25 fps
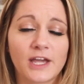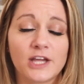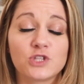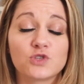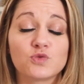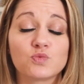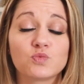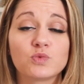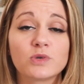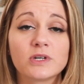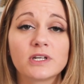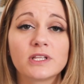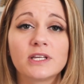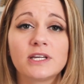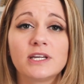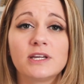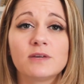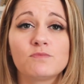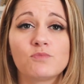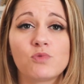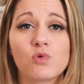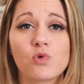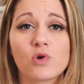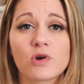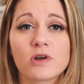it's really
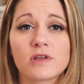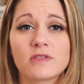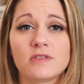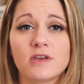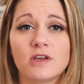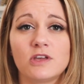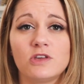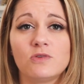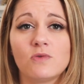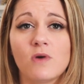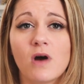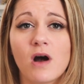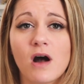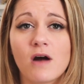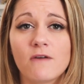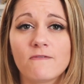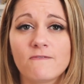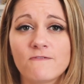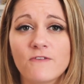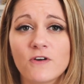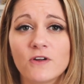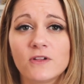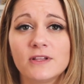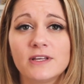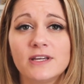important that you
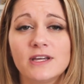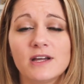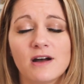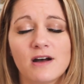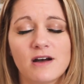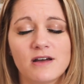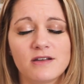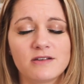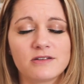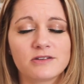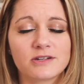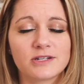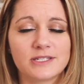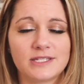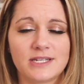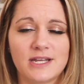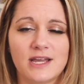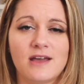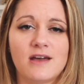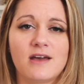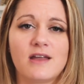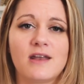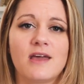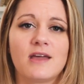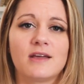fully
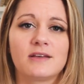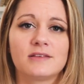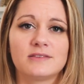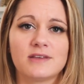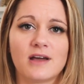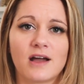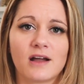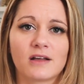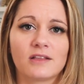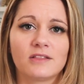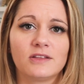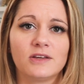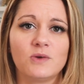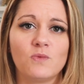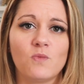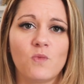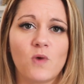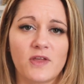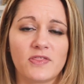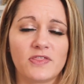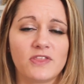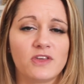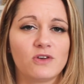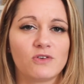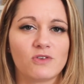understand exactly
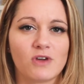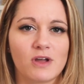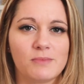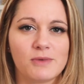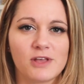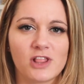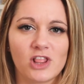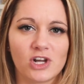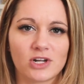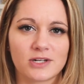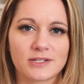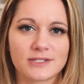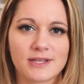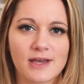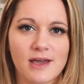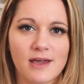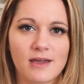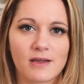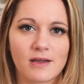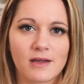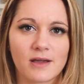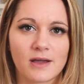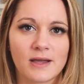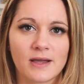what the agreement looks like.